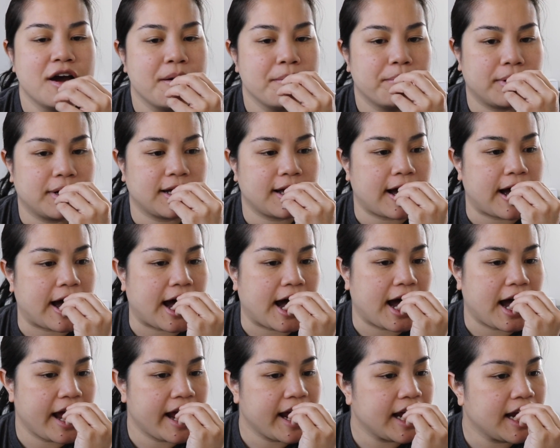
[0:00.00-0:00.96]
but
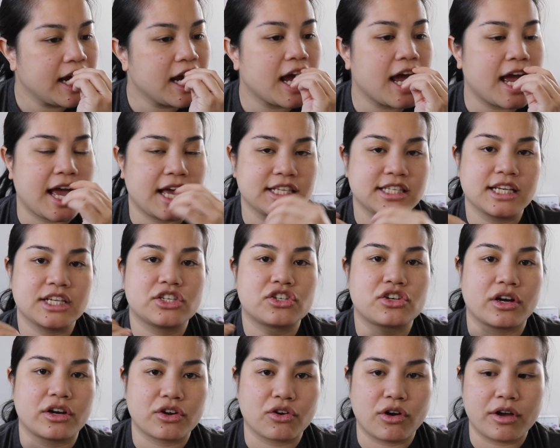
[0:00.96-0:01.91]
I, as I
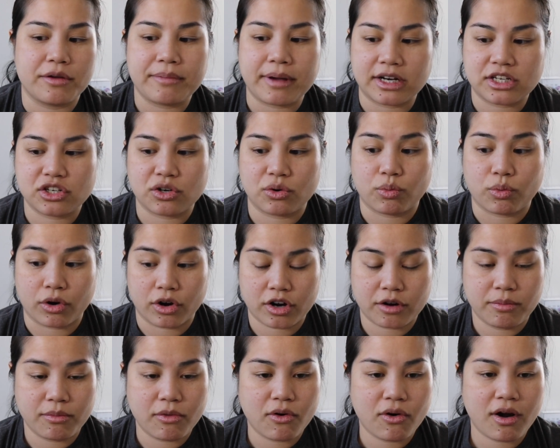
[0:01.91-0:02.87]
start going back to
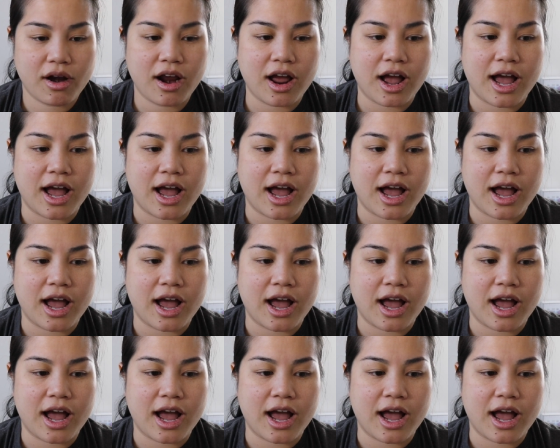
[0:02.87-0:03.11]
work more,